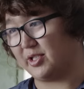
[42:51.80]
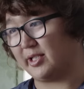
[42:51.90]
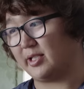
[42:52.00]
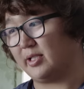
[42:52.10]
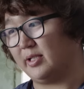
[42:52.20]

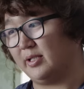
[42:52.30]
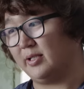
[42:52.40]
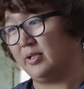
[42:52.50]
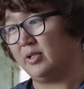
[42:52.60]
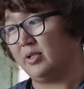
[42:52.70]
look
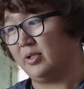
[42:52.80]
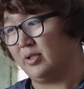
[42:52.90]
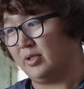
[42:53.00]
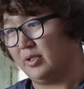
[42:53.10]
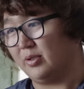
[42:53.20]
closely,
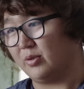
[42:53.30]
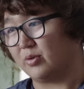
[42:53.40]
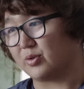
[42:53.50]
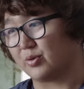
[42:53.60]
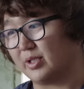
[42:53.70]
you can see
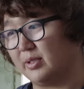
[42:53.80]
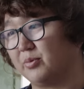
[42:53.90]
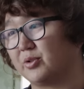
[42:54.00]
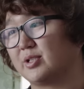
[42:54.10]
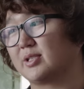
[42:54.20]
that their
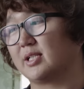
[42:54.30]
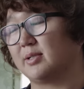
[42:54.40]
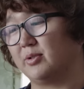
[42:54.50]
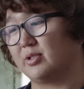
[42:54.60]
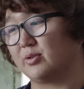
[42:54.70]
fur is
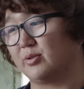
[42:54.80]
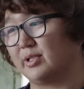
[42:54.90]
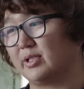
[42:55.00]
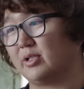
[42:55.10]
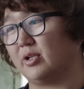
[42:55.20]
light
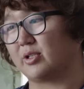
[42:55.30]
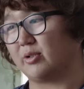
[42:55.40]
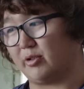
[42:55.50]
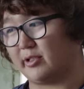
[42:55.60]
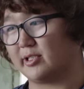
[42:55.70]
brown.
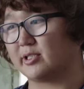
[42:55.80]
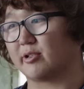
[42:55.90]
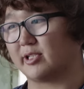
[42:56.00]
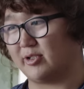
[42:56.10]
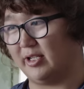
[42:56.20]
Other
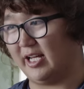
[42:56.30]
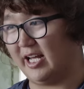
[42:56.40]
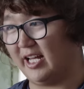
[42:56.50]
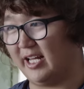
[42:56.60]
brown bears are